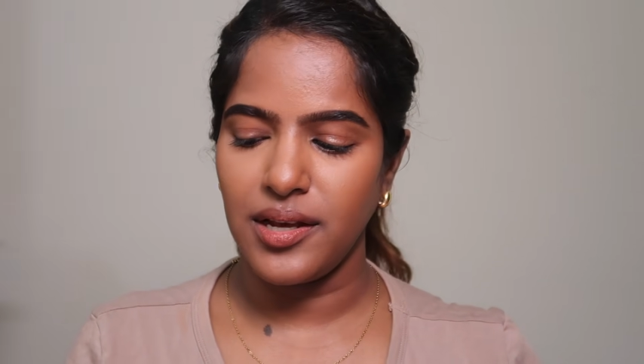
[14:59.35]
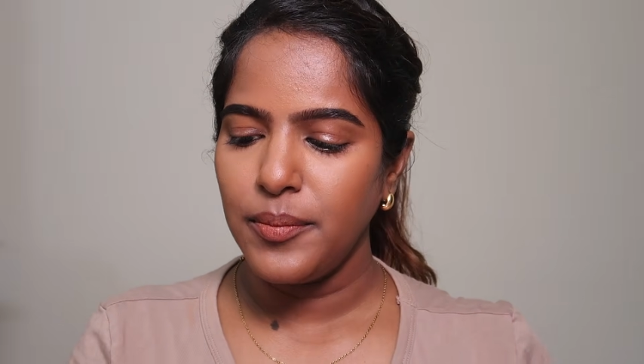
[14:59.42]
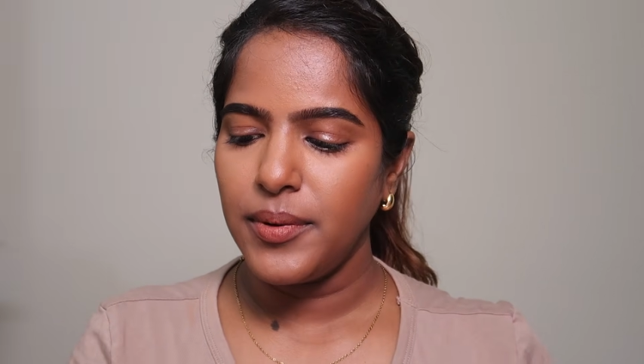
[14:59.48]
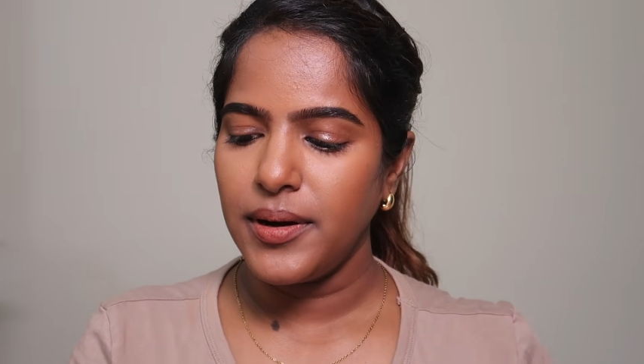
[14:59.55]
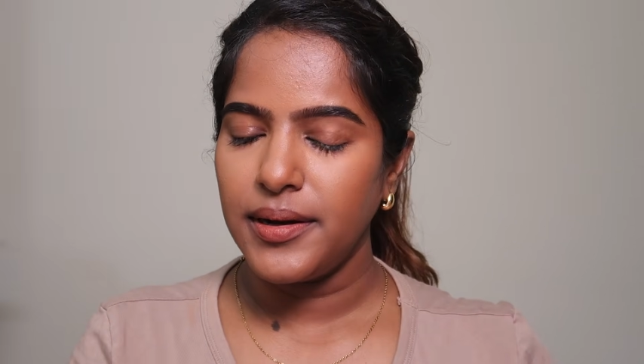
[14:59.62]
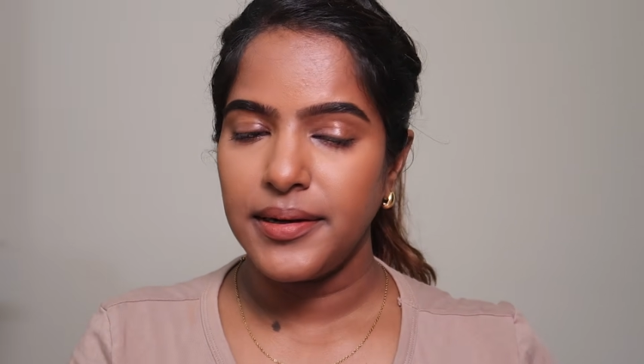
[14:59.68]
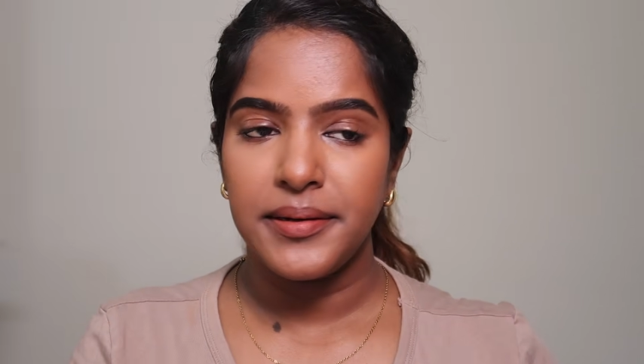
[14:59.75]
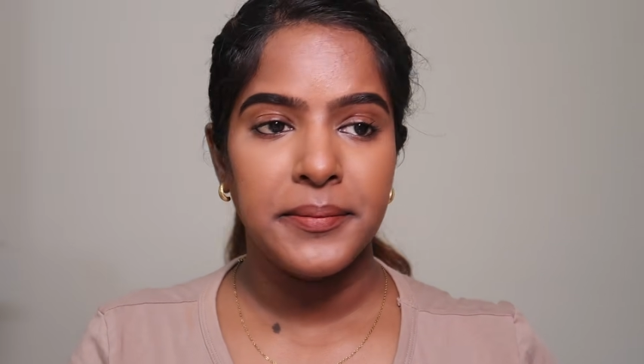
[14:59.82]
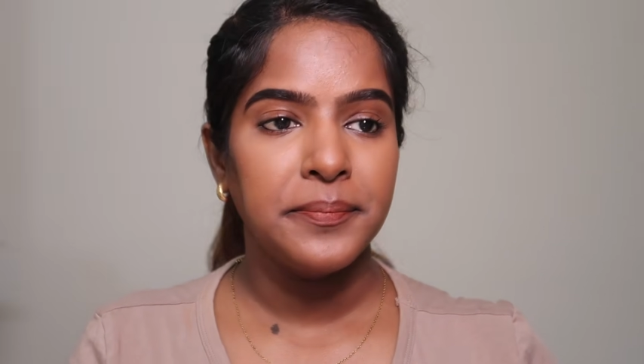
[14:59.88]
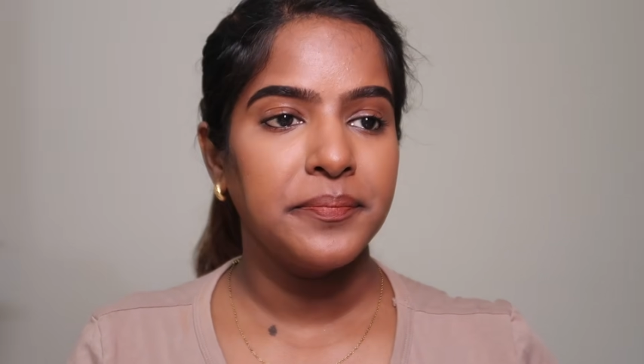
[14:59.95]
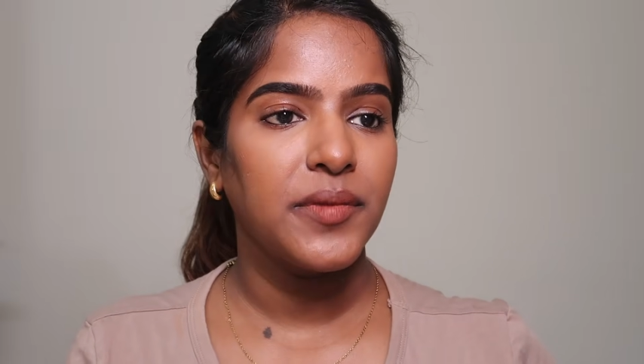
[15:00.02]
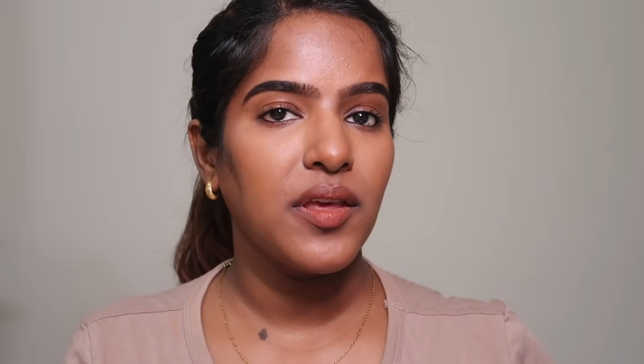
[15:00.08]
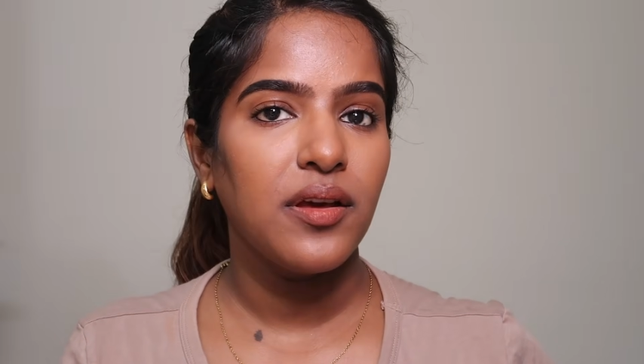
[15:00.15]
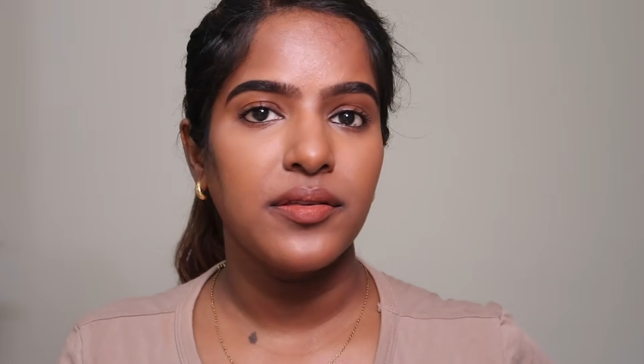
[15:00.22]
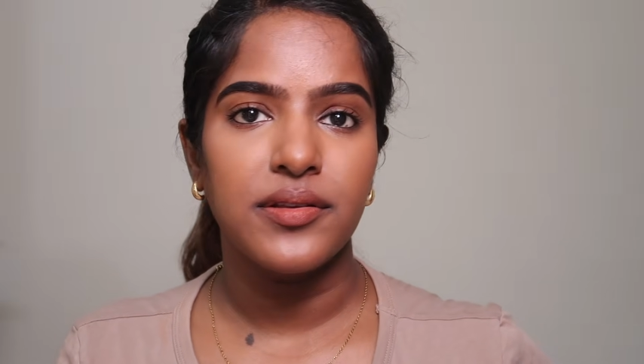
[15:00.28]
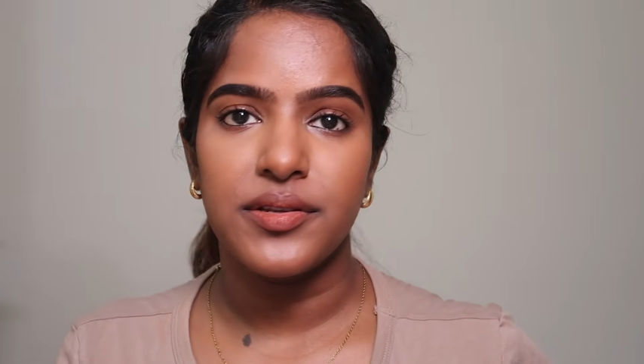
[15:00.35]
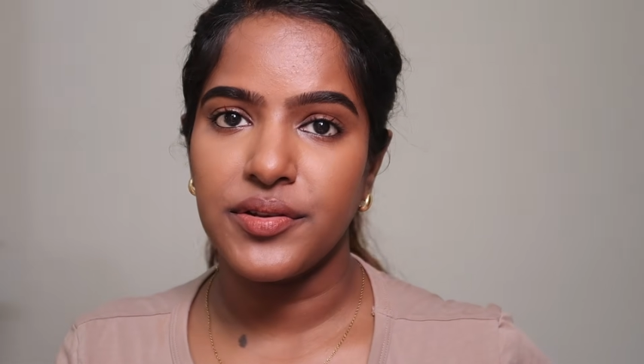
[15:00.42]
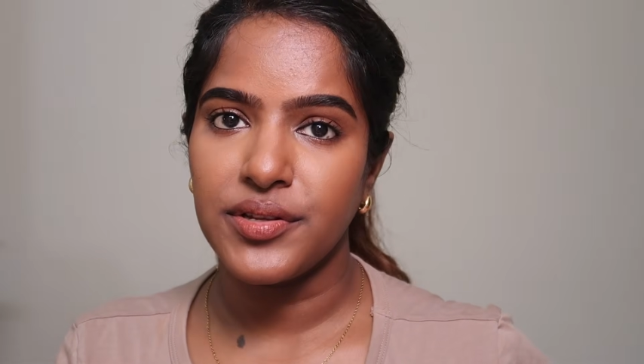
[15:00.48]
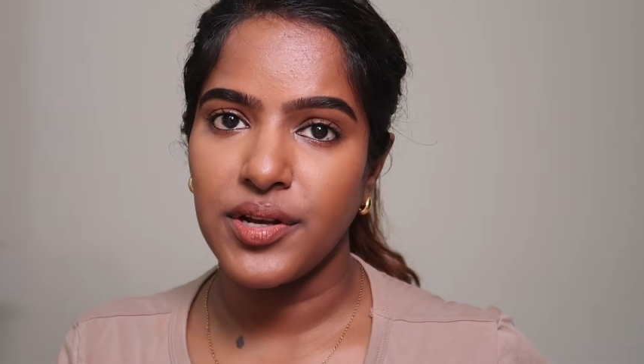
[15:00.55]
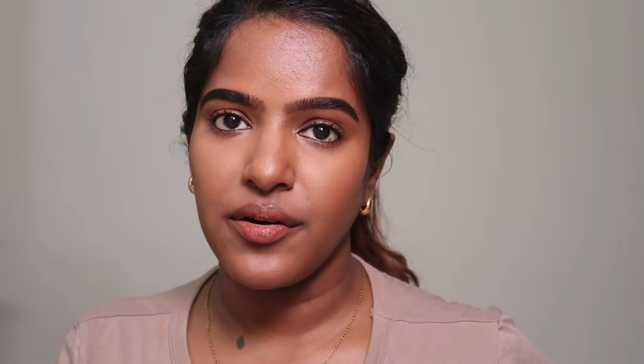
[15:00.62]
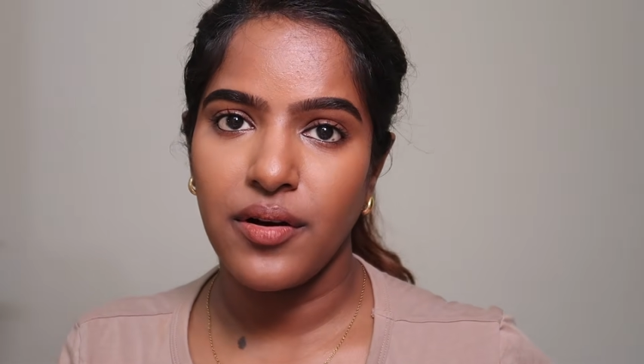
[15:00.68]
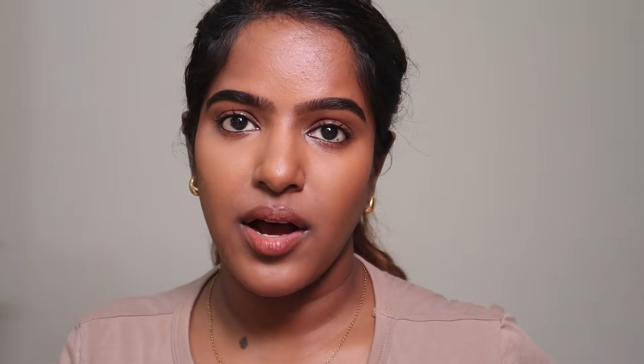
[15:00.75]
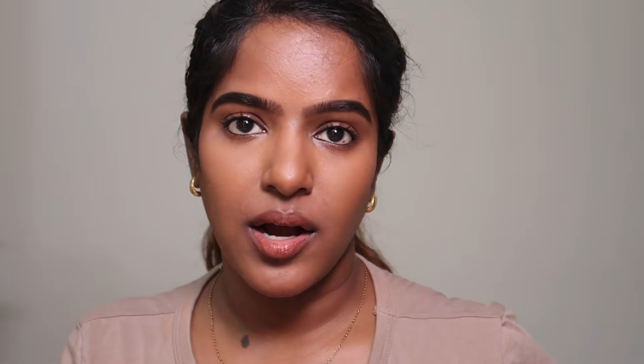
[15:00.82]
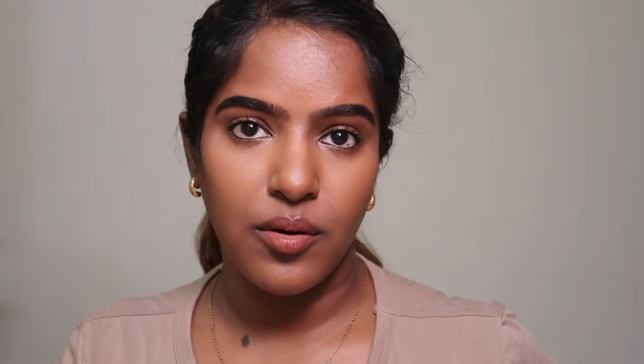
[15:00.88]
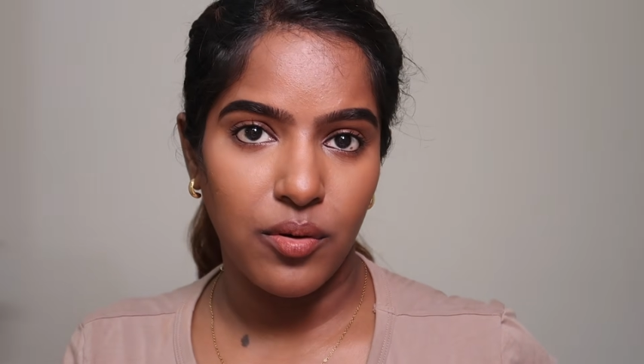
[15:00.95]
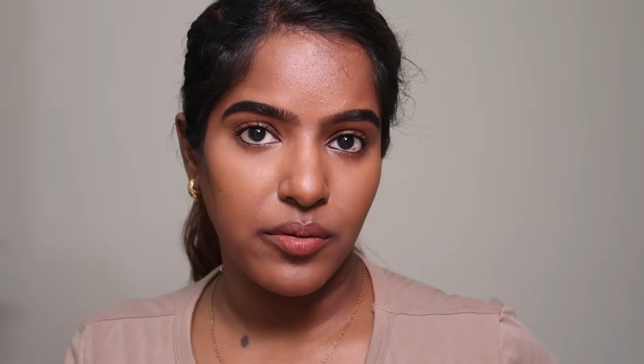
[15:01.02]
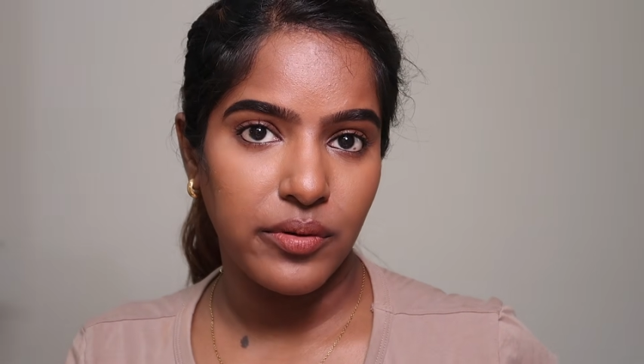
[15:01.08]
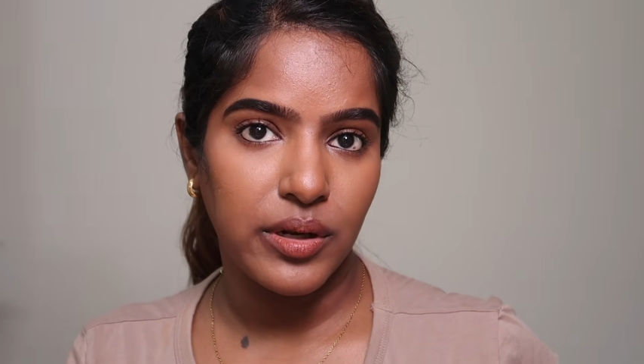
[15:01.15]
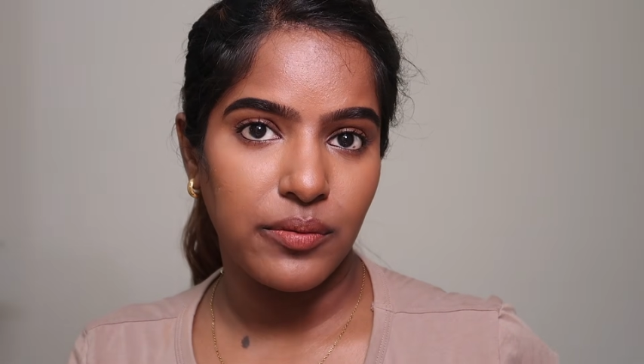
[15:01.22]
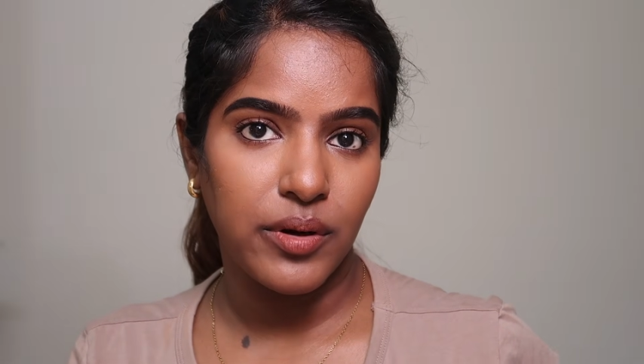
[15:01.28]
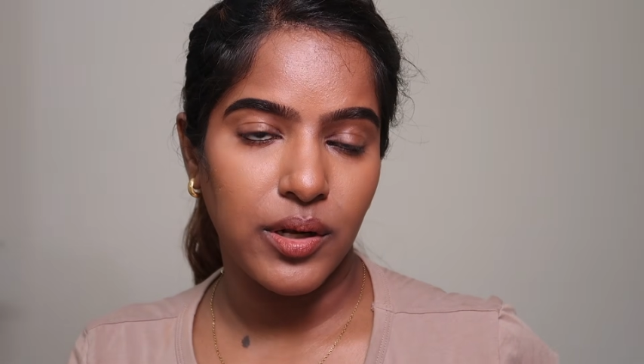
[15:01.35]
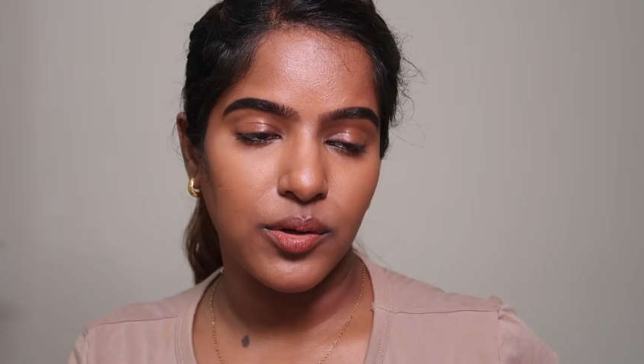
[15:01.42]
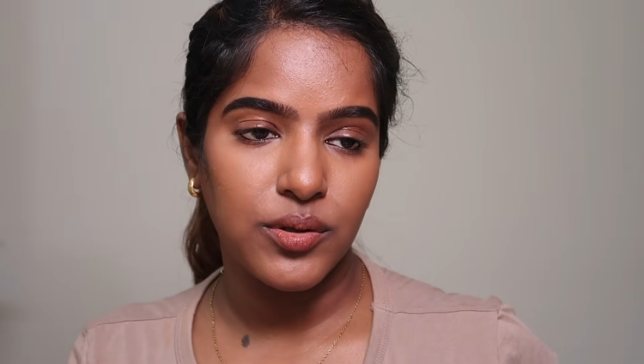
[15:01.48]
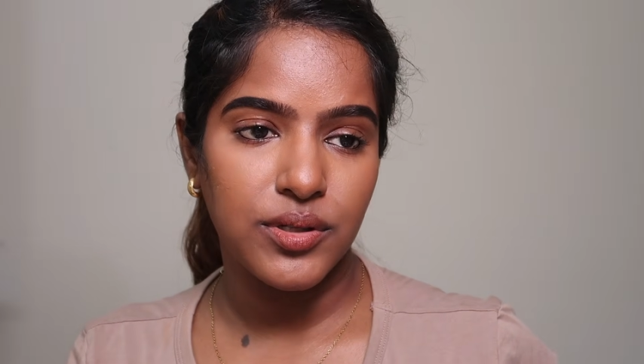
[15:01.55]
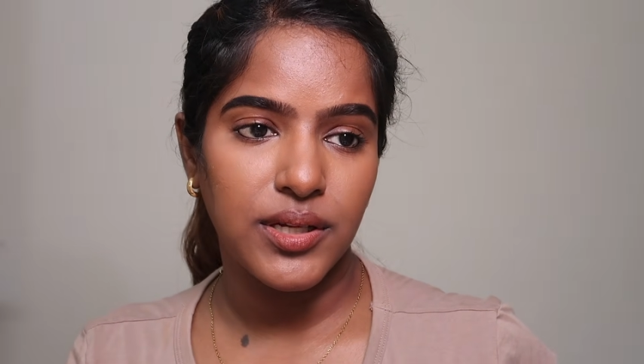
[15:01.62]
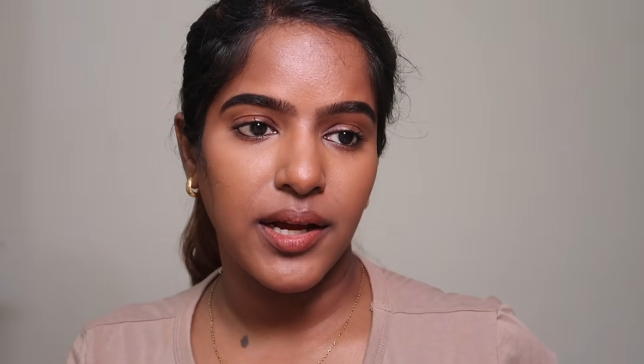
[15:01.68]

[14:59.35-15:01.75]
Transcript: But yeah, this is how Aqua Velva looks.